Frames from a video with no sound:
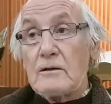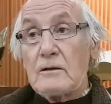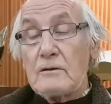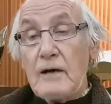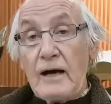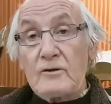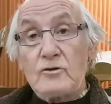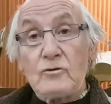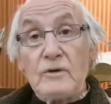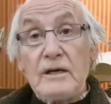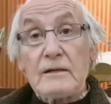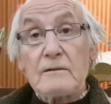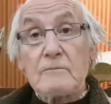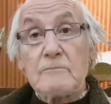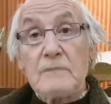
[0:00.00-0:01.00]
not to
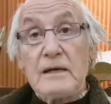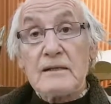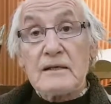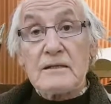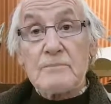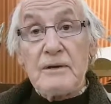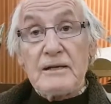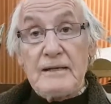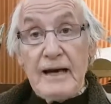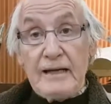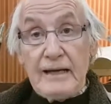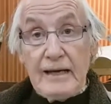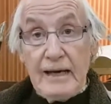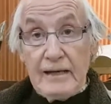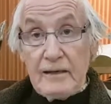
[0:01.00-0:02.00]
eat meat that's been
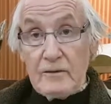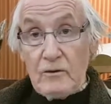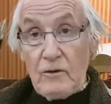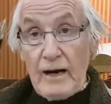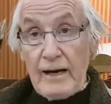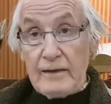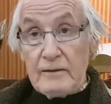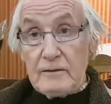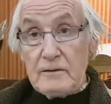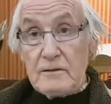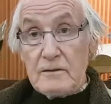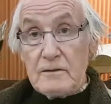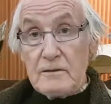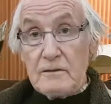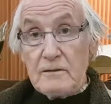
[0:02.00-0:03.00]
dedicated to
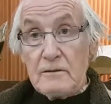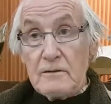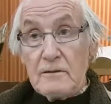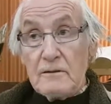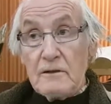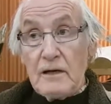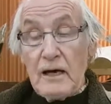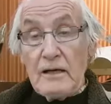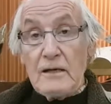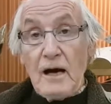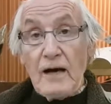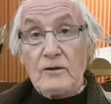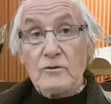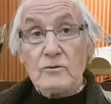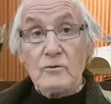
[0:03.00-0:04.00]
idols, and
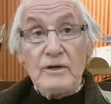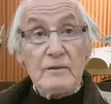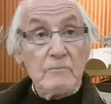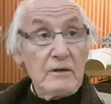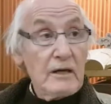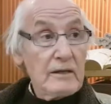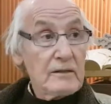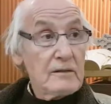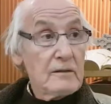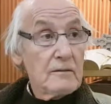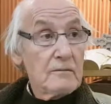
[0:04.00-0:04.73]
not to eat blood.